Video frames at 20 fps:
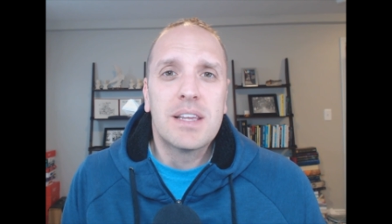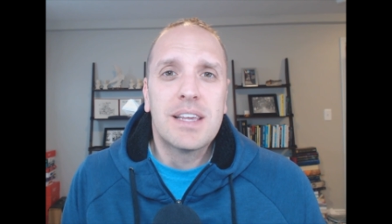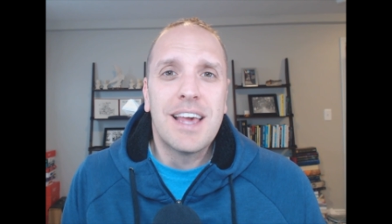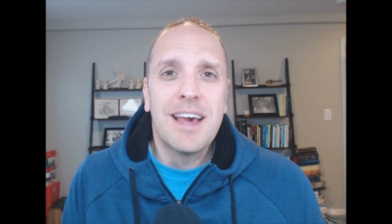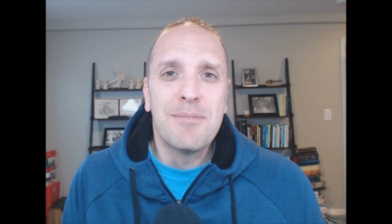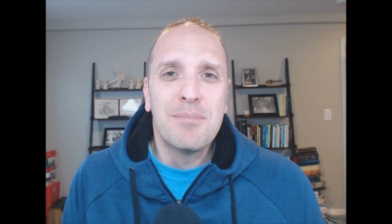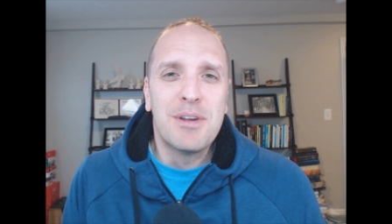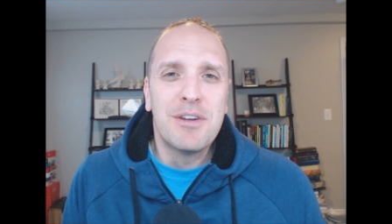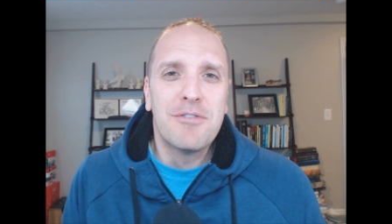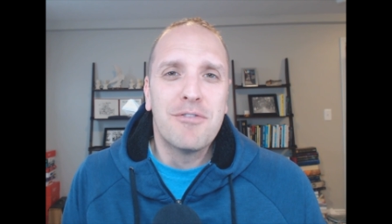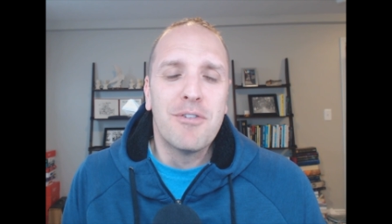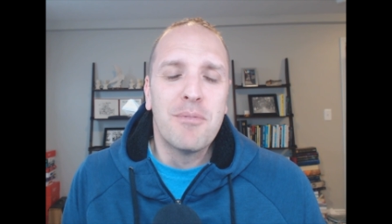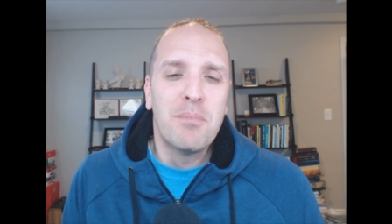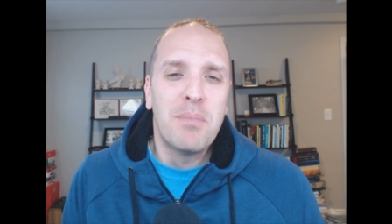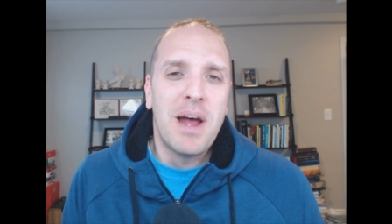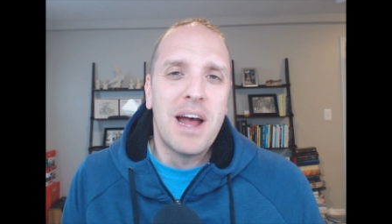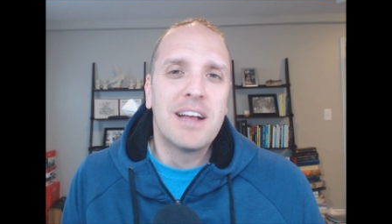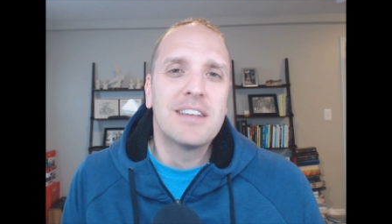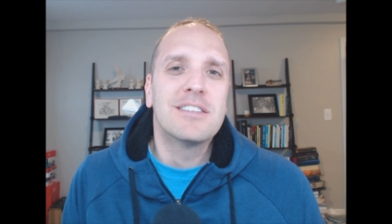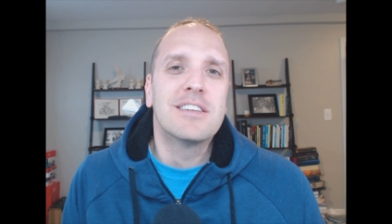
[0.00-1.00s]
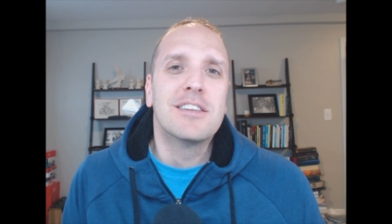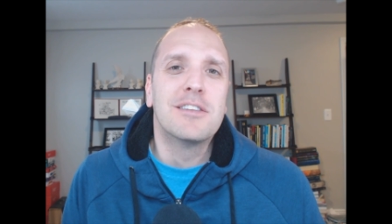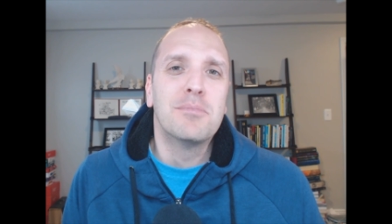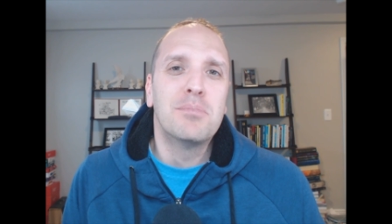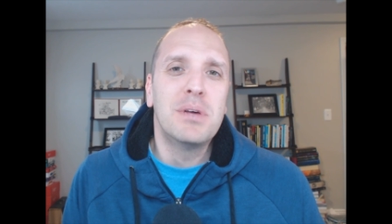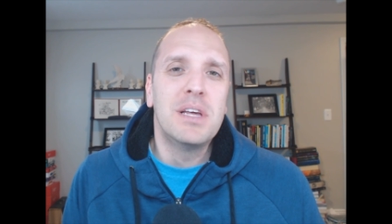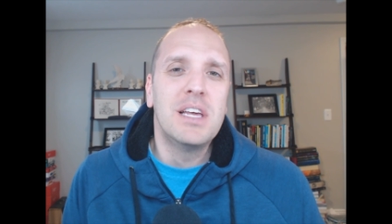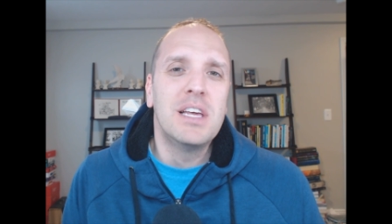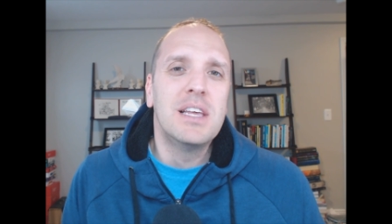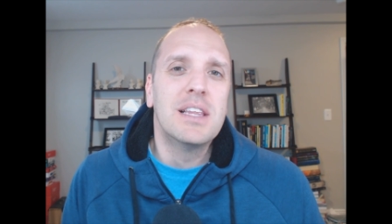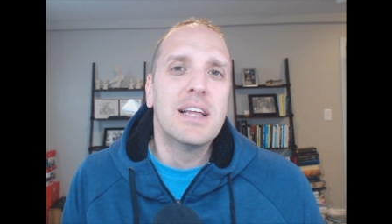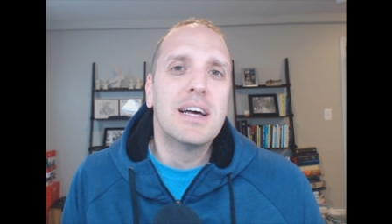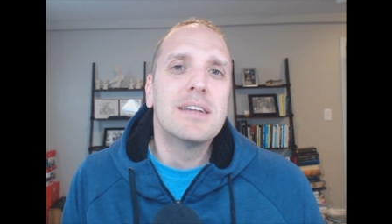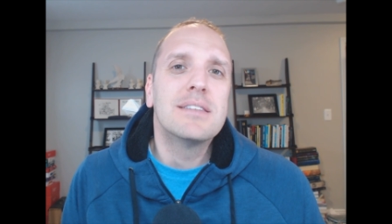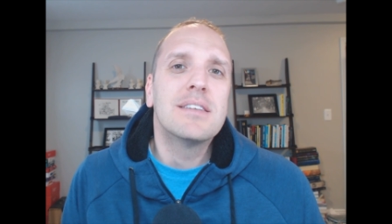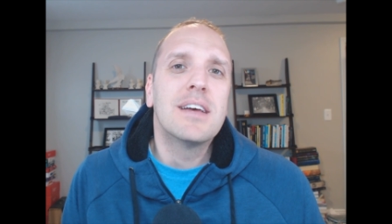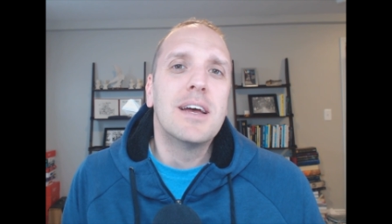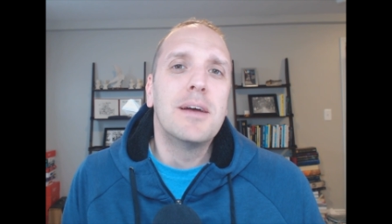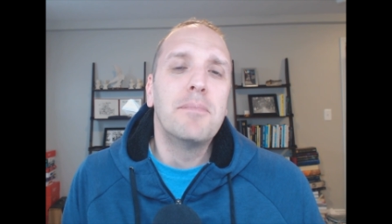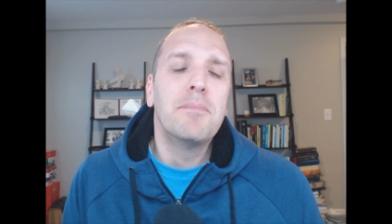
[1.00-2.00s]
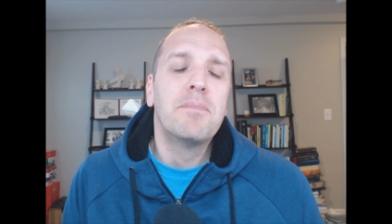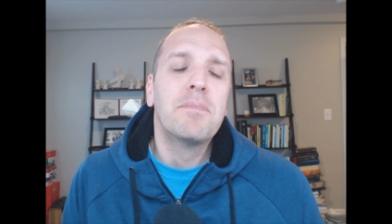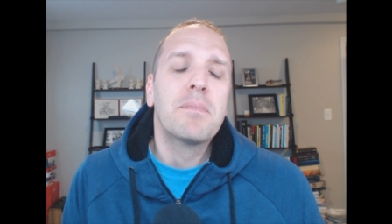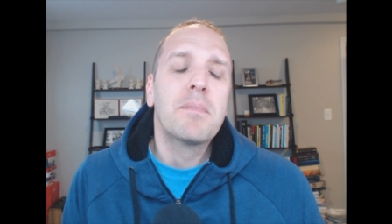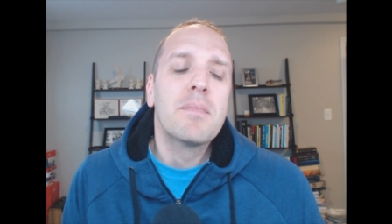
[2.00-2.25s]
kept me from passing the PE that time.